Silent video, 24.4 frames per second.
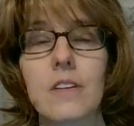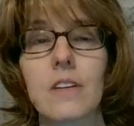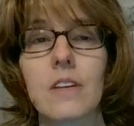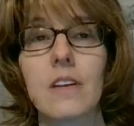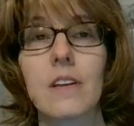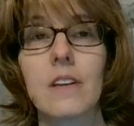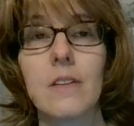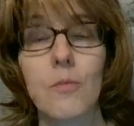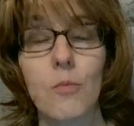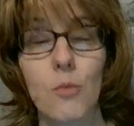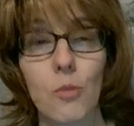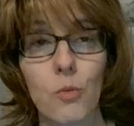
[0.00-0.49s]

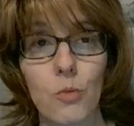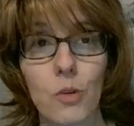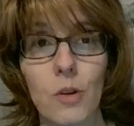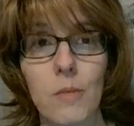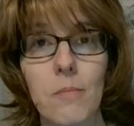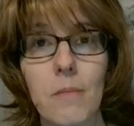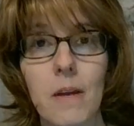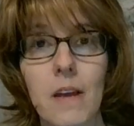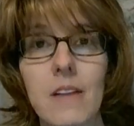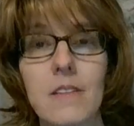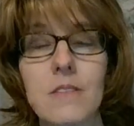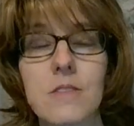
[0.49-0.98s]
it will
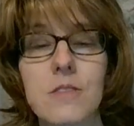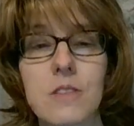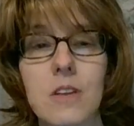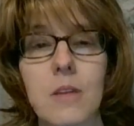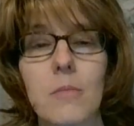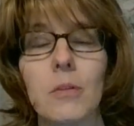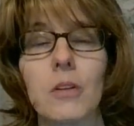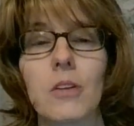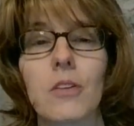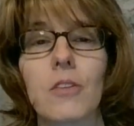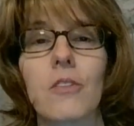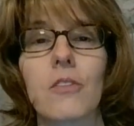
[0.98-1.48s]
remain
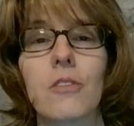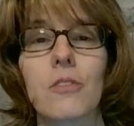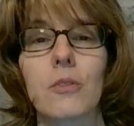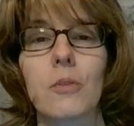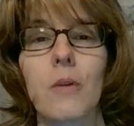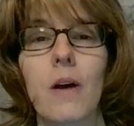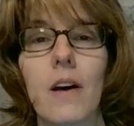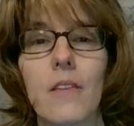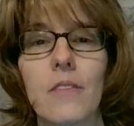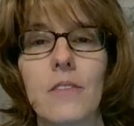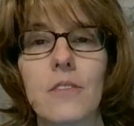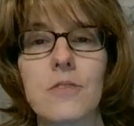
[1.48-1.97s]
similar
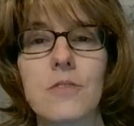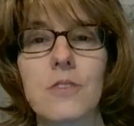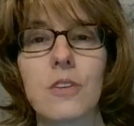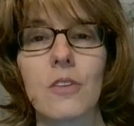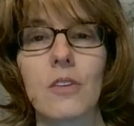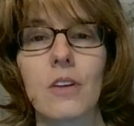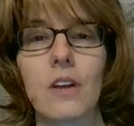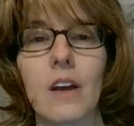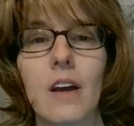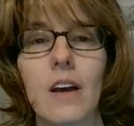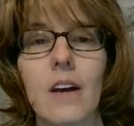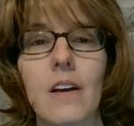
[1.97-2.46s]
throughout the
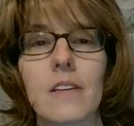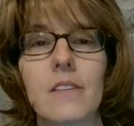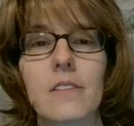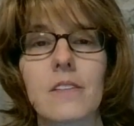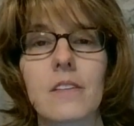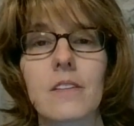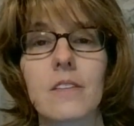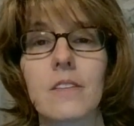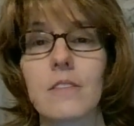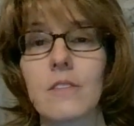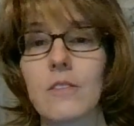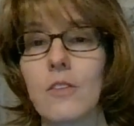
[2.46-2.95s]
zodiacs,
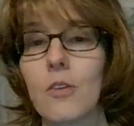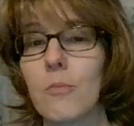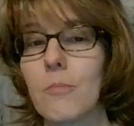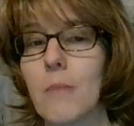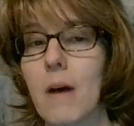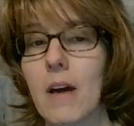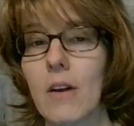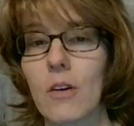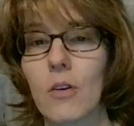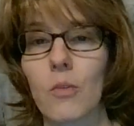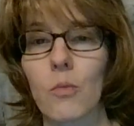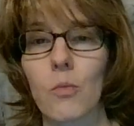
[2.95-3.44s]
no
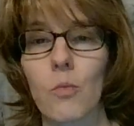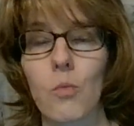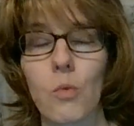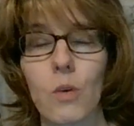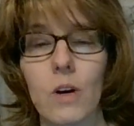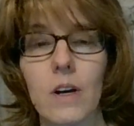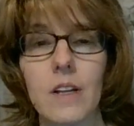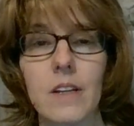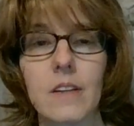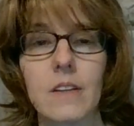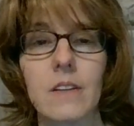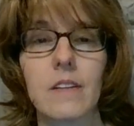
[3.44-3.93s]
matter
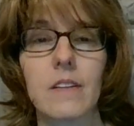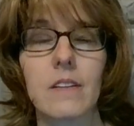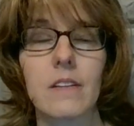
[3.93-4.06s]
what